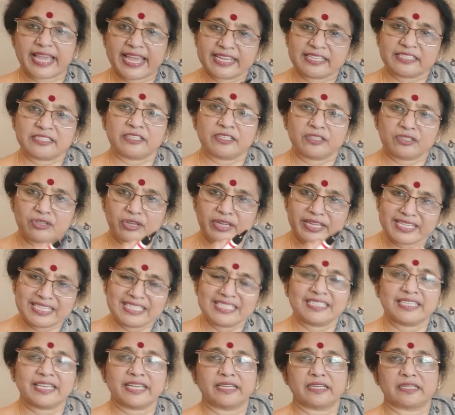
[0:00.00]
X is your
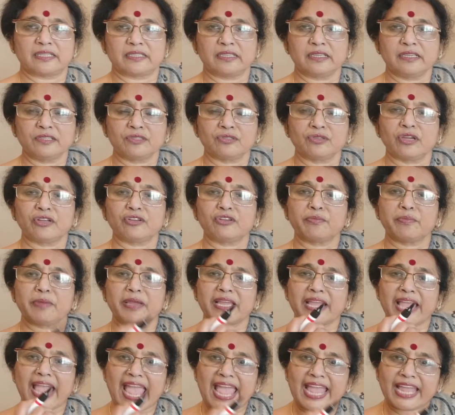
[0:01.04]
incenter, so you have to
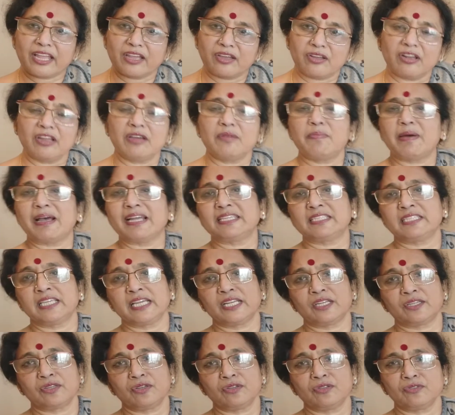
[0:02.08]
make angular
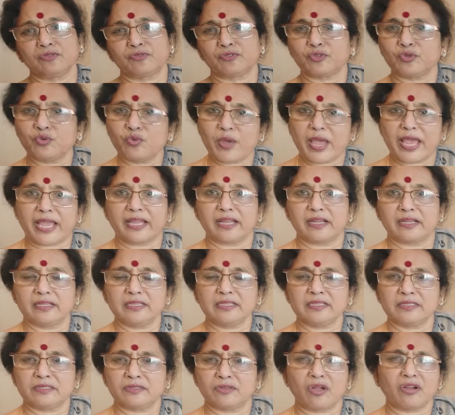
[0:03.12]
bisectors of two
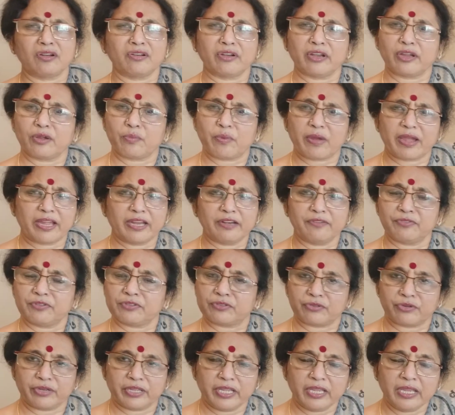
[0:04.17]
angles, not required for
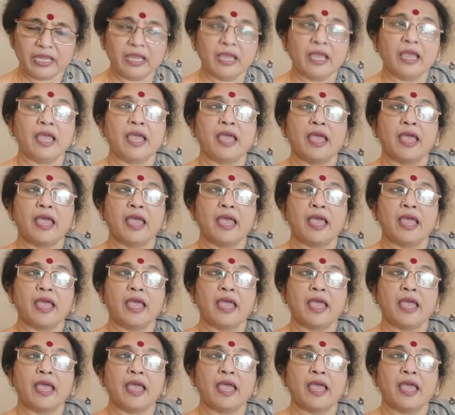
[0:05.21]
three.